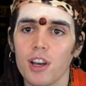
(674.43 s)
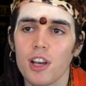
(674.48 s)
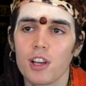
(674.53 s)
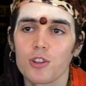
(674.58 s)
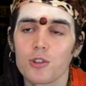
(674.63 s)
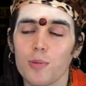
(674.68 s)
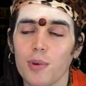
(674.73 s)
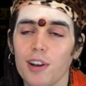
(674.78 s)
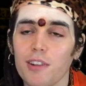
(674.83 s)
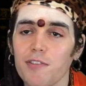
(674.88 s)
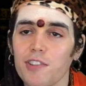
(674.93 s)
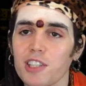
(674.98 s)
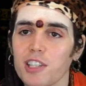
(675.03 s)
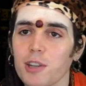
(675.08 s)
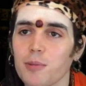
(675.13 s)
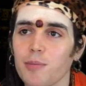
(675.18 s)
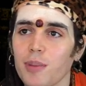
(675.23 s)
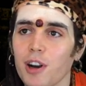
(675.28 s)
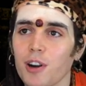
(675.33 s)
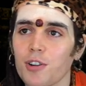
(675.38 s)
So
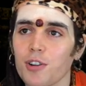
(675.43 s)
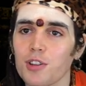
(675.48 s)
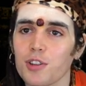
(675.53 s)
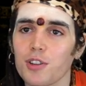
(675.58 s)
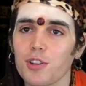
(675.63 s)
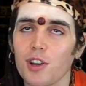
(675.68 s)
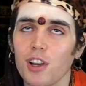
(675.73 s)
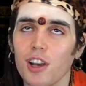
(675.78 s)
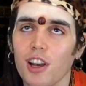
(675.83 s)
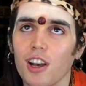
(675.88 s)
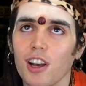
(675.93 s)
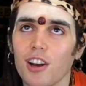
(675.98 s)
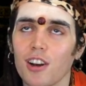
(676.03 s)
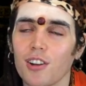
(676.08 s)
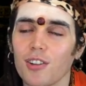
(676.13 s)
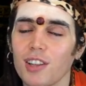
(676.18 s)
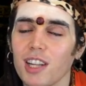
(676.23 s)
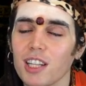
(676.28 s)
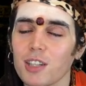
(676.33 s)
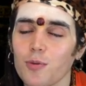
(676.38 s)
manifesting powers,
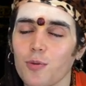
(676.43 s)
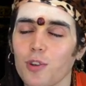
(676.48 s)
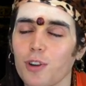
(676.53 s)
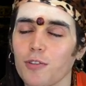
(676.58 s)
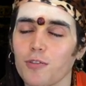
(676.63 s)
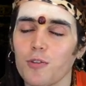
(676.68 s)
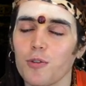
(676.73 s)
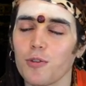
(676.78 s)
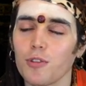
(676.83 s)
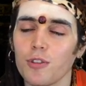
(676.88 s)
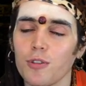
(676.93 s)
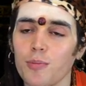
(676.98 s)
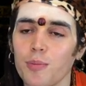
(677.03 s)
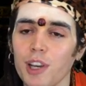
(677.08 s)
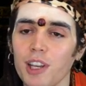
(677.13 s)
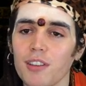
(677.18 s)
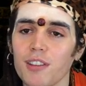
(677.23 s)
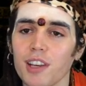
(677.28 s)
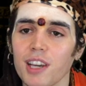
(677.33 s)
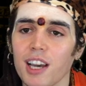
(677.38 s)
that's one of the
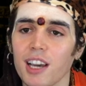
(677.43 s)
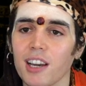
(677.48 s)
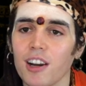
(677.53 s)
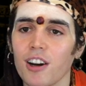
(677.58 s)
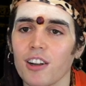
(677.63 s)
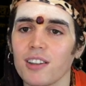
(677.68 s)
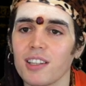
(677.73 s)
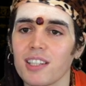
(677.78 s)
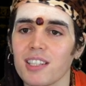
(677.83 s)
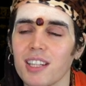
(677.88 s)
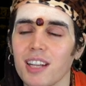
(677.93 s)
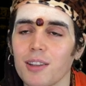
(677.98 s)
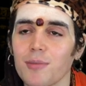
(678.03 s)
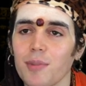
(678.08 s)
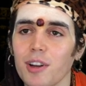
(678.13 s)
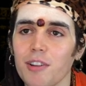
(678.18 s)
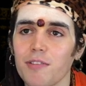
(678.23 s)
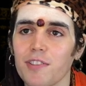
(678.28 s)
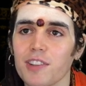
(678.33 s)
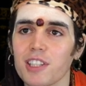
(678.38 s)
main thing I got, is that
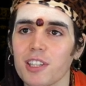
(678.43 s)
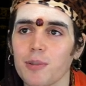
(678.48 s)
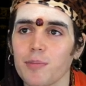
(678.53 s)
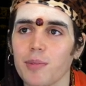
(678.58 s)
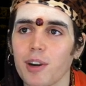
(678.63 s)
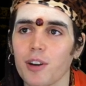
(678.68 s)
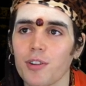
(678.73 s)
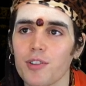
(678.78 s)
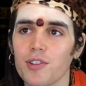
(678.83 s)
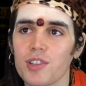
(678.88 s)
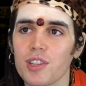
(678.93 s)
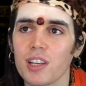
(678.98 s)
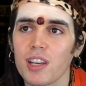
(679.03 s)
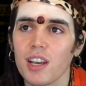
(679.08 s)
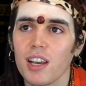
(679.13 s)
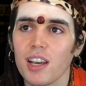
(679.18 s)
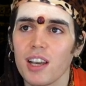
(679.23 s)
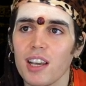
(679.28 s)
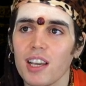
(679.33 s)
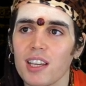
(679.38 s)
manifesting powers
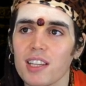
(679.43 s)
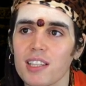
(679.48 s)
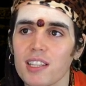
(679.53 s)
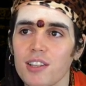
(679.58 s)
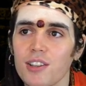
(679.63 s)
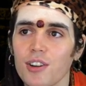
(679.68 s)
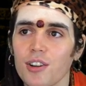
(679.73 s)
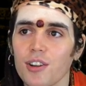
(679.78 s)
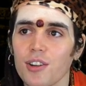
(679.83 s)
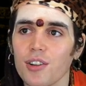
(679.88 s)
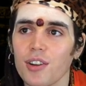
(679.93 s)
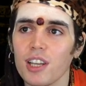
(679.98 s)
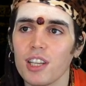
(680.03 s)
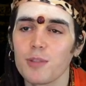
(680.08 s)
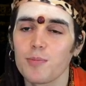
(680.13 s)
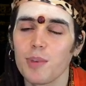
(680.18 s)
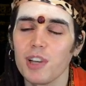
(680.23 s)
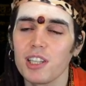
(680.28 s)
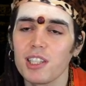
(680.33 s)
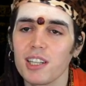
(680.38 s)
is
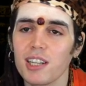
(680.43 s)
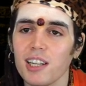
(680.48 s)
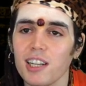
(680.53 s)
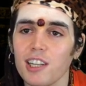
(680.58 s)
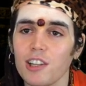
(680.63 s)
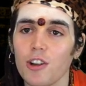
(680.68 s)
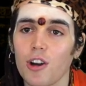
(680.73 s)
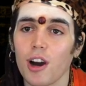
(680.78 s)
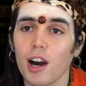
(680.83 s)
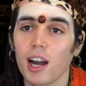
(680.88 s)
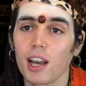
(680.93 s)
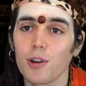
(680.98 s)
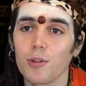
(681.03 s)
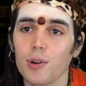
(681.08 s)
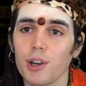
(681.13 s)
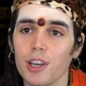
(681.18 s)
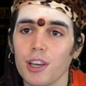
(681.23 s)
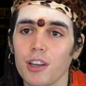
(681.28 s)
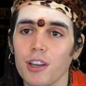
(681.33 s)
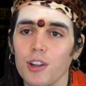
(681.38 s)
basically the
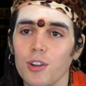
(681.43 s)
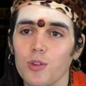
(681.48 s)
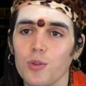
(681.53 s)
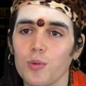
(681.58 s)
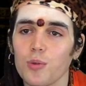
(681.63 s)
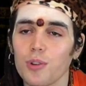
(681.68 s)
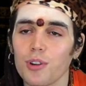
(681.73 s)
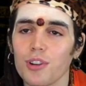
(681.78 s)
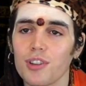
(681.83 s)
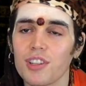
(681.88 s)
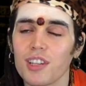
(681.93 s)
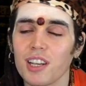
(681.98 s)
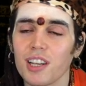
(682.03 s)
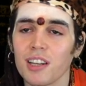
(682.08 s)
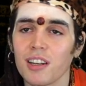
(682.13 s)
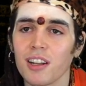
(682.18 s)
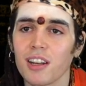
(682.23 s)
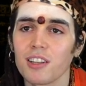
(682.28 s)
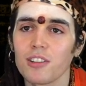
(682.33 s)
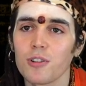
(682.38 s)
highway towards
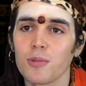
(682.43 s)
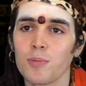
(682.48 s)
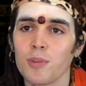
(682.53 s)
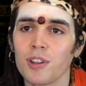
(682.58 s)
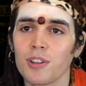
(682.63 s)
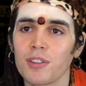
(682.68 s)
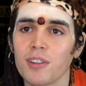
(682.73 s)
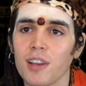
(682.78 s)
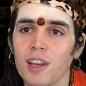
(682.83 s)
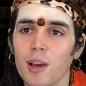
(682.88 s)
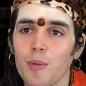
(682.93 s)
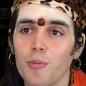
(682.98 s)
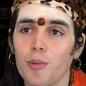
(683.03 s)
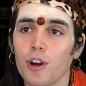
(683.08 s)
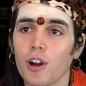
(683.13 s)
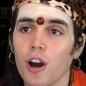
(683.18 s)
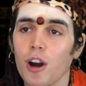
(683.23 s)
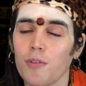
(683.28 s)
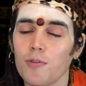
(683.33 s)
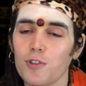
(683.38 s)
enlightenment. But
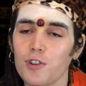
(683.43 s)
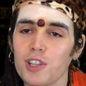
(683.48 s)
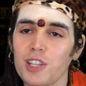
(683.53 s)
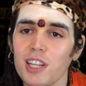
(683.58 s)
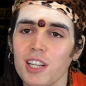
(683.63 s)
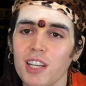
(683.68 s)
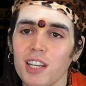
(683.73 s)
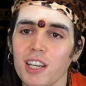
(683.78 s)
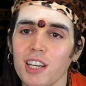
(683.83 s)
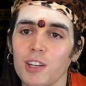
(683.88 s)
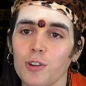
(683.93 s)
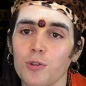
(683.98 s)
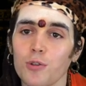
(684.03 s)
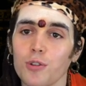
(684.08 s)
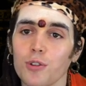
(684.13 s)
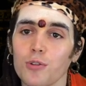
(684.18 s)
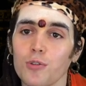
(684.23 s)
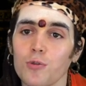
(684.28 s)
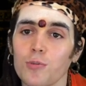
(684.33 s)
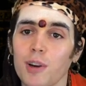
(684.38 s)
obviously, in
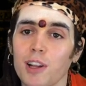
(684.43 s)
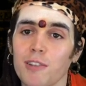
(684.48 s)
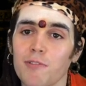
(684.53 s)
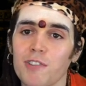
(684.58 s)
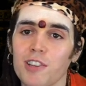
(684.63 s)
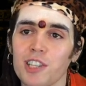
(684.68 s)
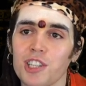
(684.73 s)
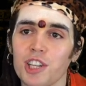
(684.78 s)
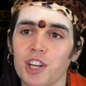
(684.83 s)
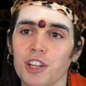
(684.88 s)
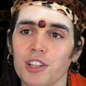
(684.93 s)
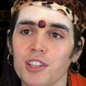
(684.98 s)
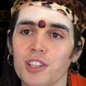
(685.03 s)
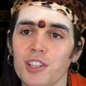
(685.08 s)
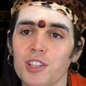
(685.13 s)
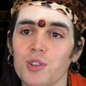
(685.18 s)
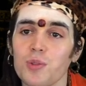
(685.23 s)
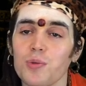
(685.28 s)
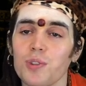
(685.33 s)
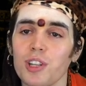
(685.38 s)
order to manifest
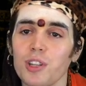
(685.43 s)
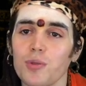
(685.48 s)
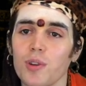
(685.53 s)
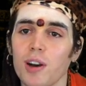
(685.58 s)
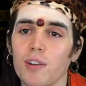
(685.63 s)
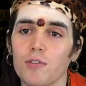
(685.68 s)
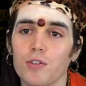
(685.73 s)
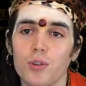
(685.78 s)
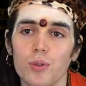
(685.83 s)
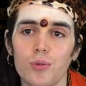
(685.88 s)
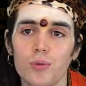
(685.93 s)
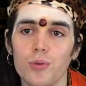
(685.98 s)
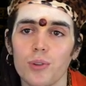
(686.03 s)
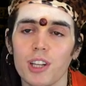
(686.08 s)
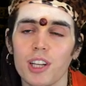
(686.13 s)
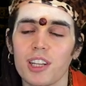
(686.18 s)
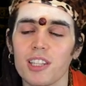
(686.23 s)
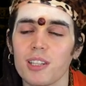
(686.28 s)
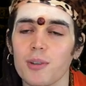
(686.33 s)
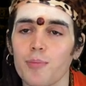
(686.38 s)
Shaktis, you need to have Guru.
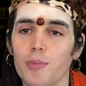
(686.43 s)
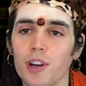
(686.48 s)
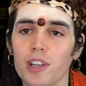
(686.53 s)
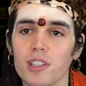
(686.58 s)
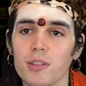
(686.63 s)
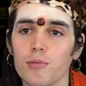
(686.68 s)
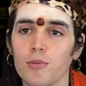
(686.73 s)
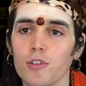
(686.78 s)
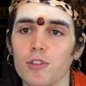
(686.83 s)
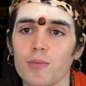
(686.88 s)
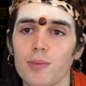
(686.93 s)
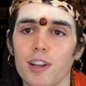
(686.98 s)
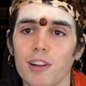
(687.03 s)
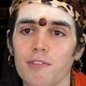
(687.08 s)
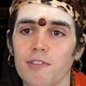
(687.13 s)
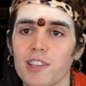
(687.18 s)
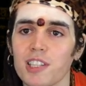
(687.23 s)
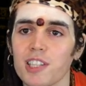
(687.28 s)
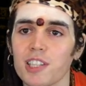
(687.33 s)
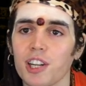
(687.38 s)
It is impossible to
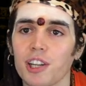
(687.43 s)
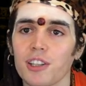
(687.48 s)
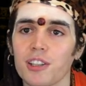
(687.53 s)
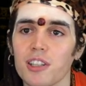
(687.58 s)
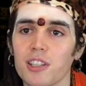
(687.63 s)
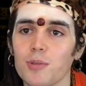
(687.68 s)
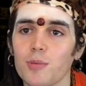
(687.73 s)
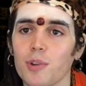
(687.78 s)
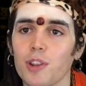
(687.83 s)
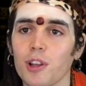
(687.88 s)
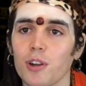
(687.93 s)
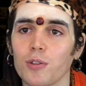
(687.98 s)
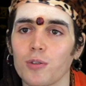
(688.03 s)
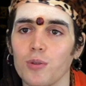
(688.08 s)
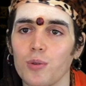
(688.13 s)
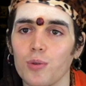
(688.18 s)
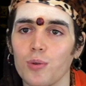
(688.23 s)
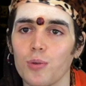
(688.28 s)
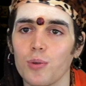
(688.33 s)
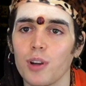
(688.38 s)
manifest Shaktis without
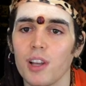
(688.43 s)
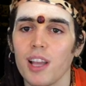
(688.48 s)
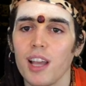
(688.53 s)
Guru.